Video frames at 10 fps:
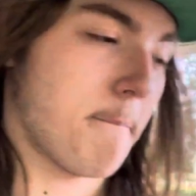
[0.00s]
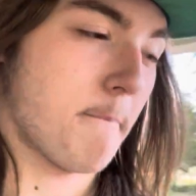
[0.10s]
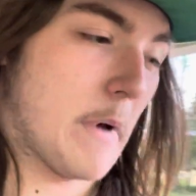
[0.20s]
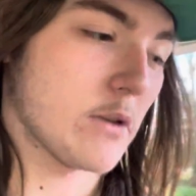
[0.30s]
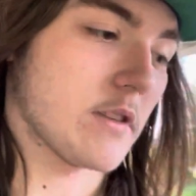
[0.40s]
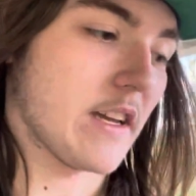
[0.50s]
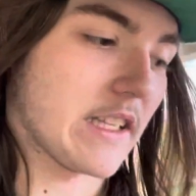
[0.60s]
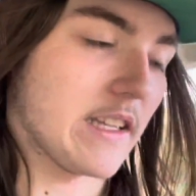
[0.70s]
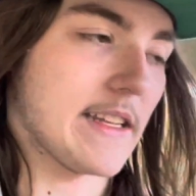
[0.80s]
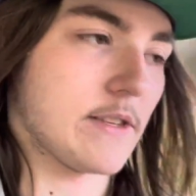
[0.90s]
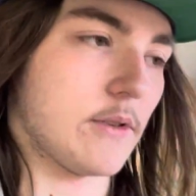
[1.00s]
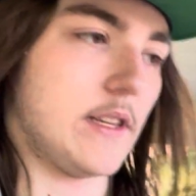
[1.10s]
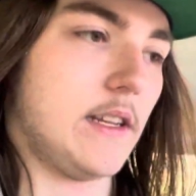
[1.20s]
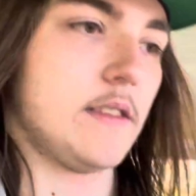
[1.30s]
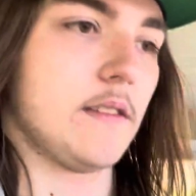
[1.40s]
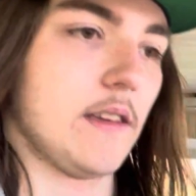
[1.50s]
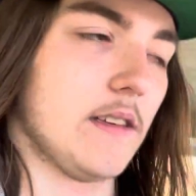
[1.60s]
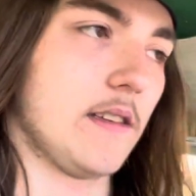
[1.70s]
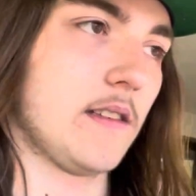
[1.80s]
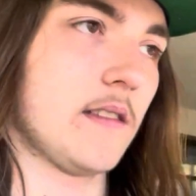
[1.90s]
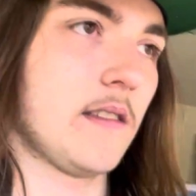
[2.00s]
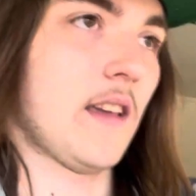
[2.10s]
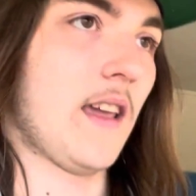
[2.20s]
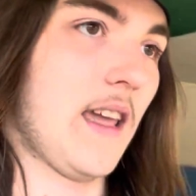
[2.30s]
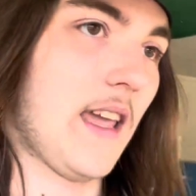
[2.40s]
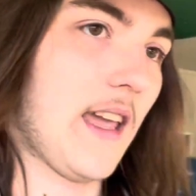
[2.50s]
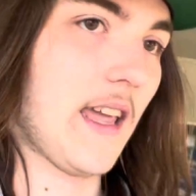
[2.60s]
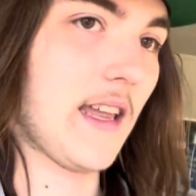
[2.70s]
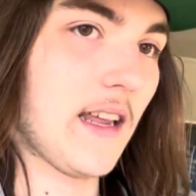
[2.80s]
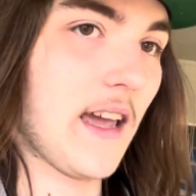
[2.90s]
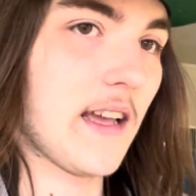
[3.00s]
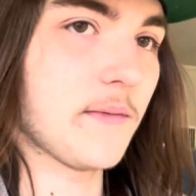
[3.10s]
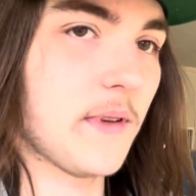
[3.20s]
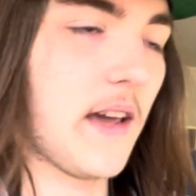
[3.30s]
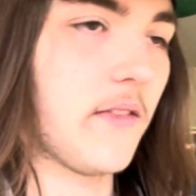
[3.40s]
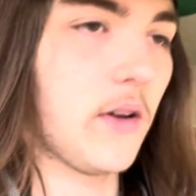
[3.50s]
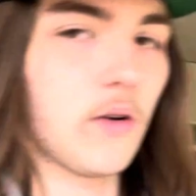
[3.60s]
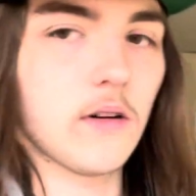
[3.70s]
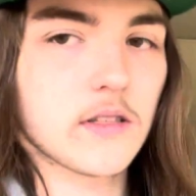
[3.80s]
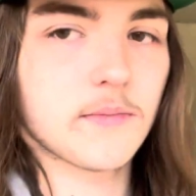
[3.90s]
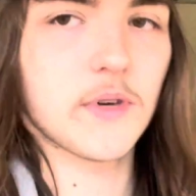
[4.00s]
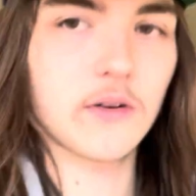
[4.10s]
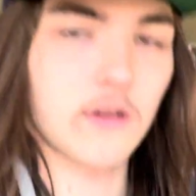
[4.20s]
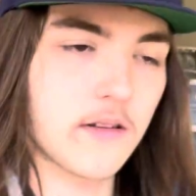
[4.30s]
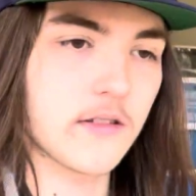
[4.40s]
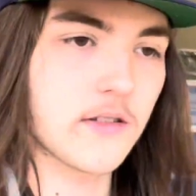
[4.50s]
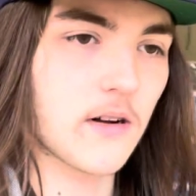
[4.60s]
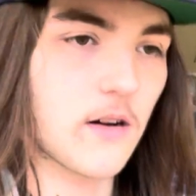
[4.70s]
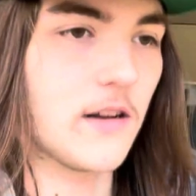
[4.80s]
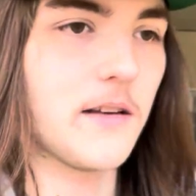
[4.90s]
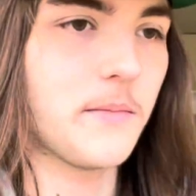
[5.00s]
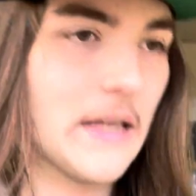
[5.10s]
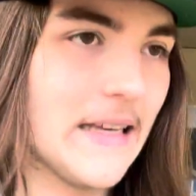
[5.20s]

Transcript: Most likely that's what it is, because it has been having oil smoke on startup,